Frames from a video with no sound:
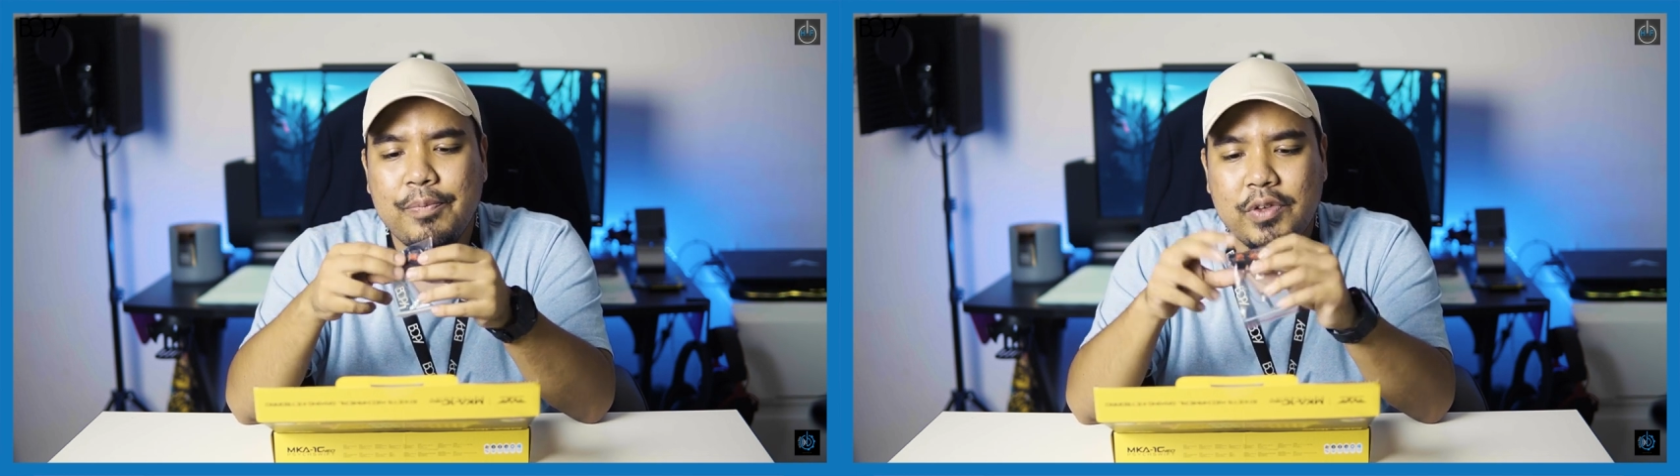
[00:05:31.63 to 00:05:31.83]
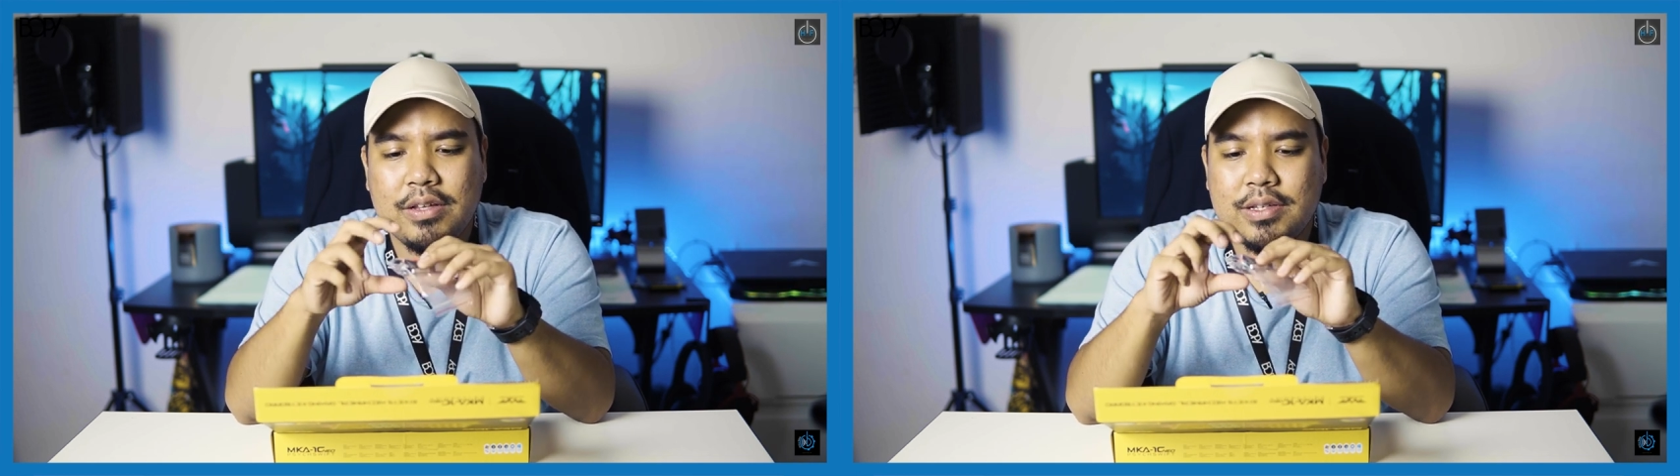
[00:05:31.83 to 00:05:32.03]

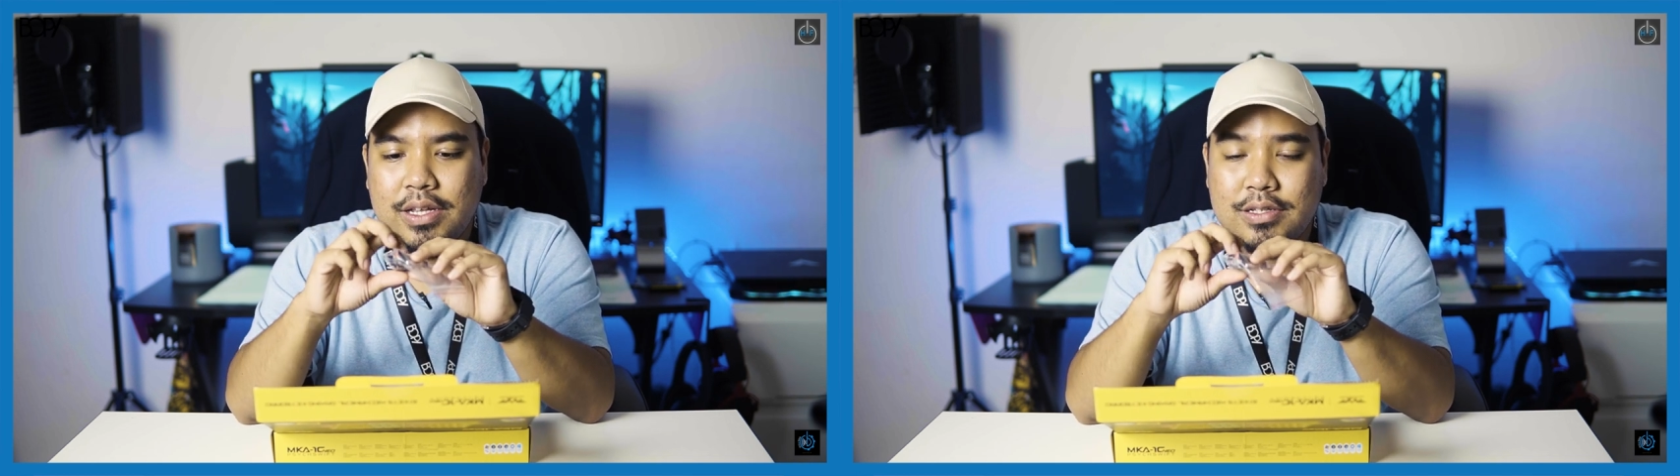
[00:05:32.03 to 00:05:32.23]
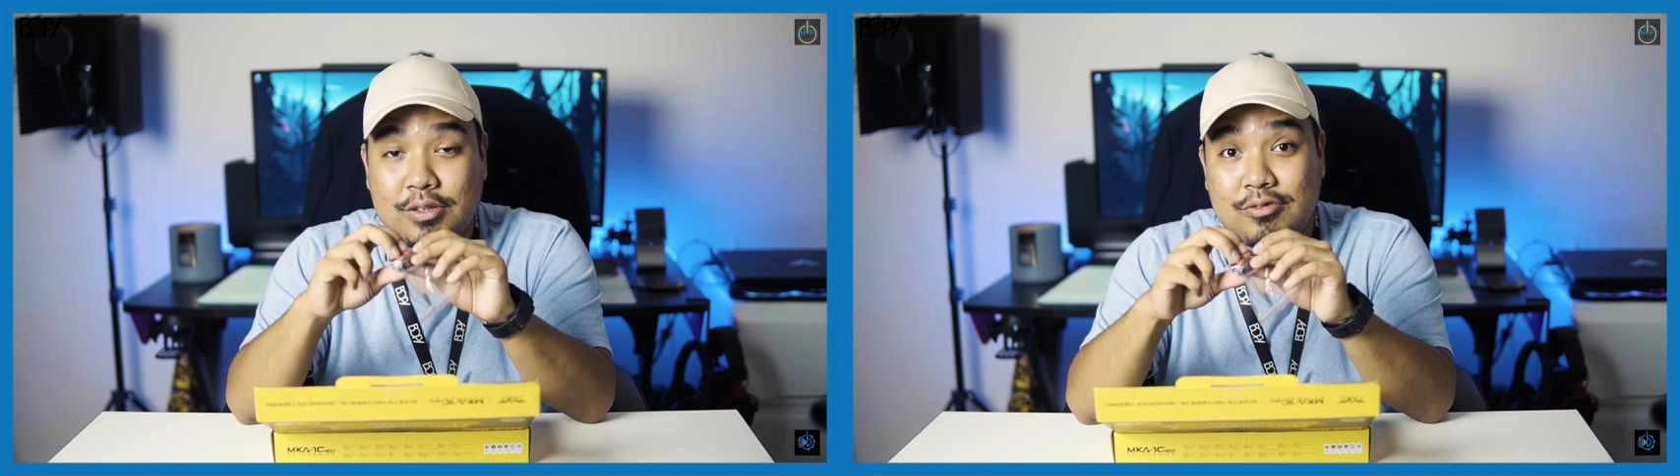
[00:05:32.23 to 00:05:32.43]
you guys
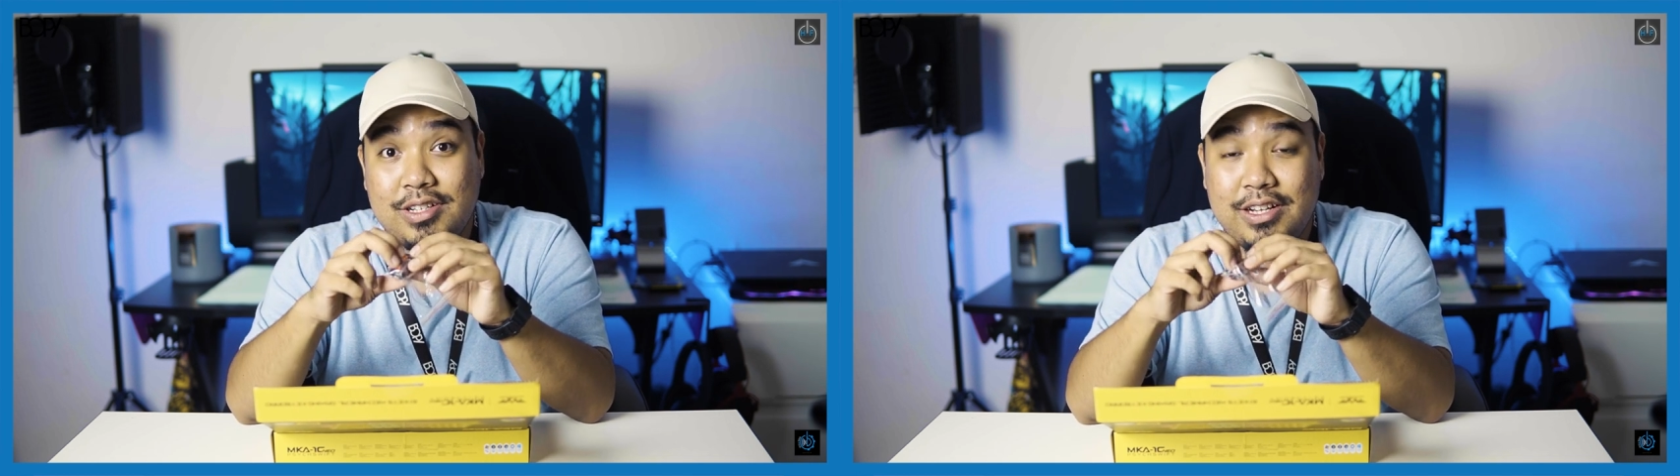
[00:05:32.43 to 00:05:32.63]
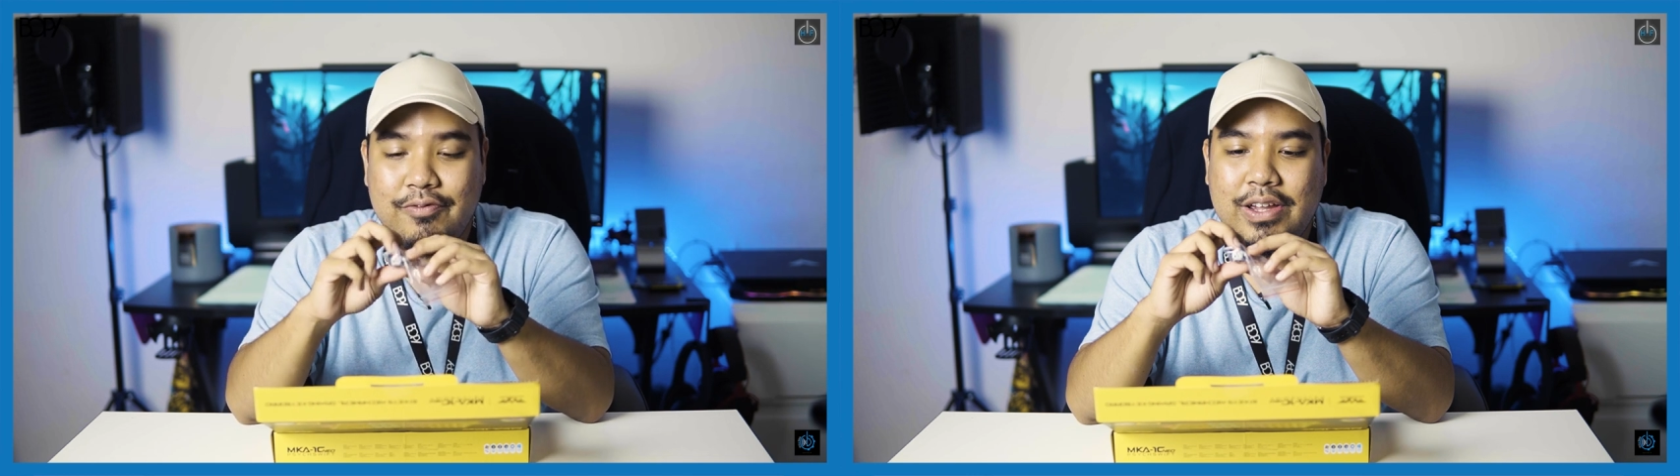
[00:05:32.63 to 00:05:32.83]
can actually
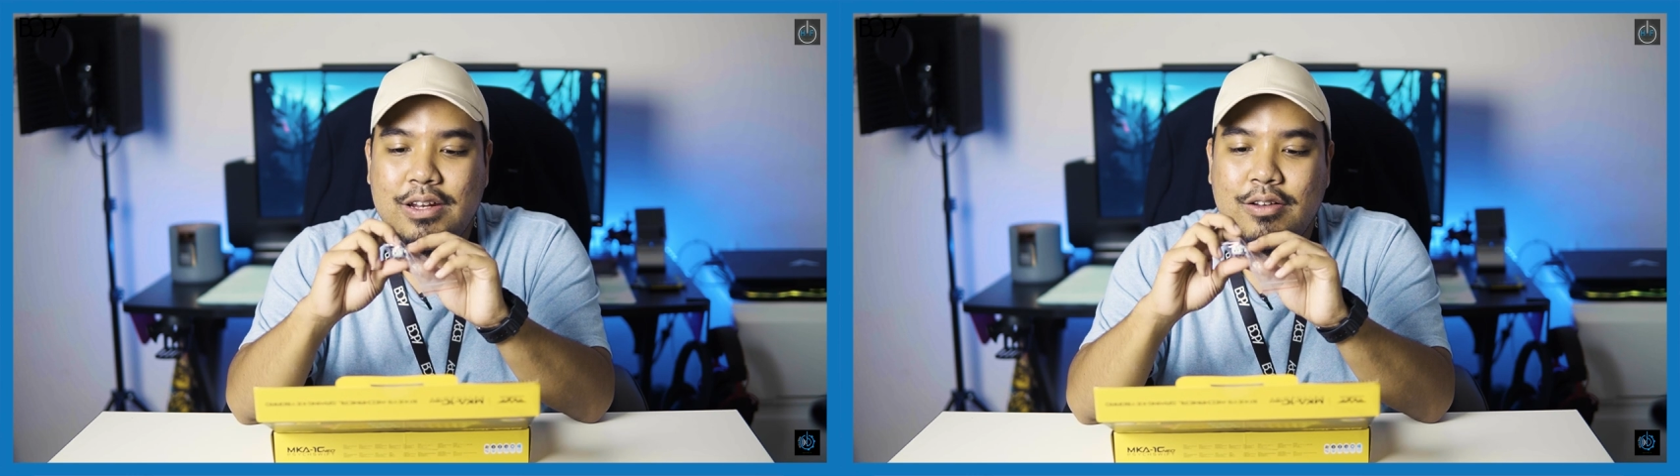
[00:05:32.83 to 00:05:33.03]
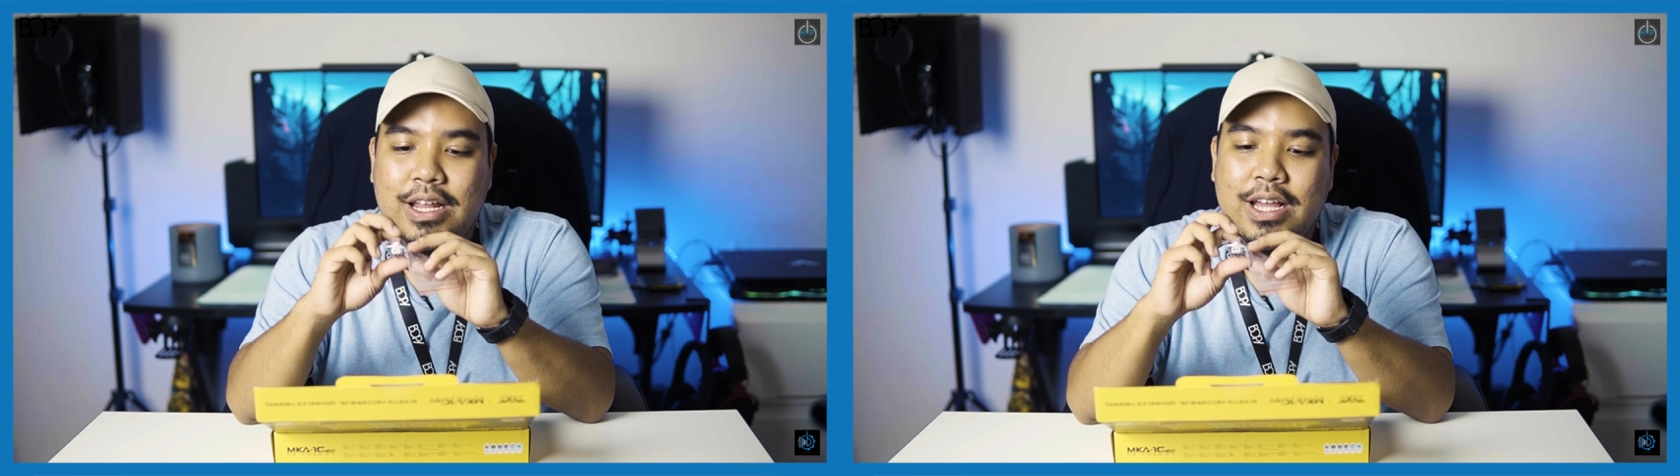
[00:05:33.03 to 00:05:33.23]
Google and
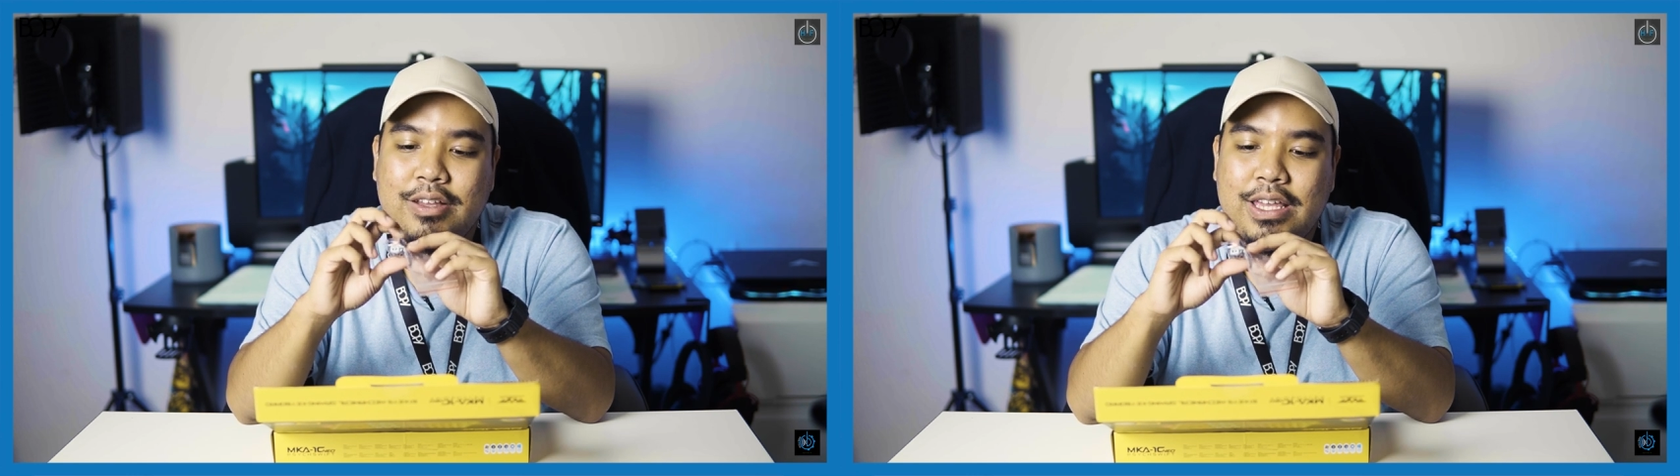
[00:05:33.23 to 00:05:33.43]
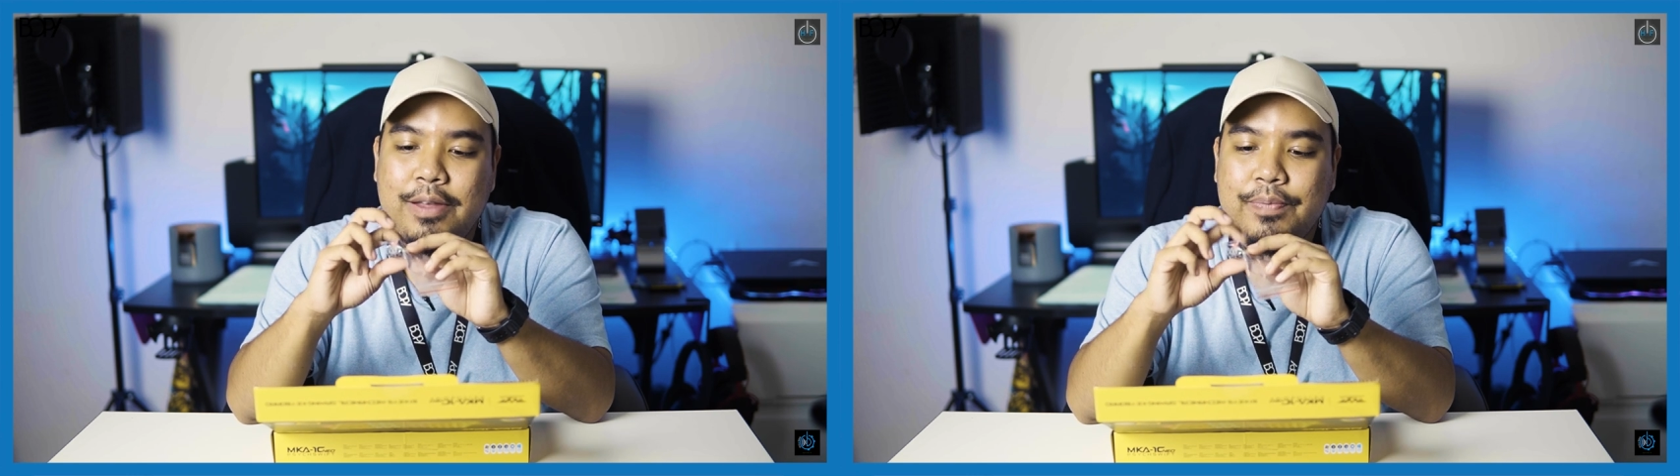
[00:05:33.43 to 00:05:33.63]
find out lah,
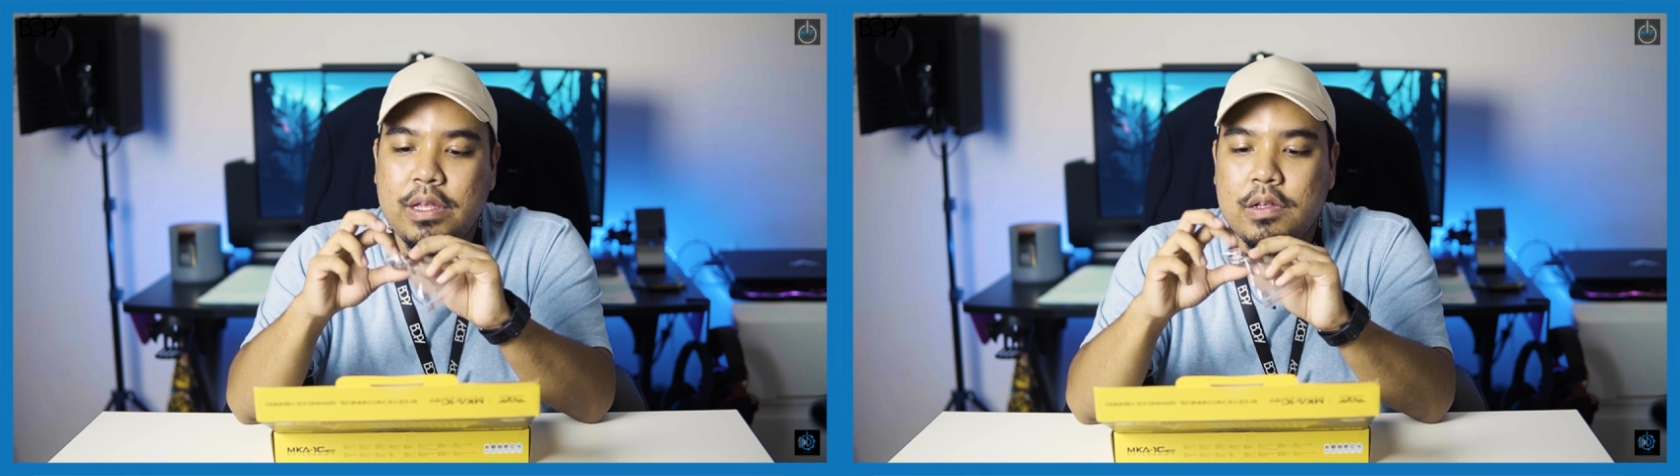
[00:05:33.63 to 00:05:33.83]
okay?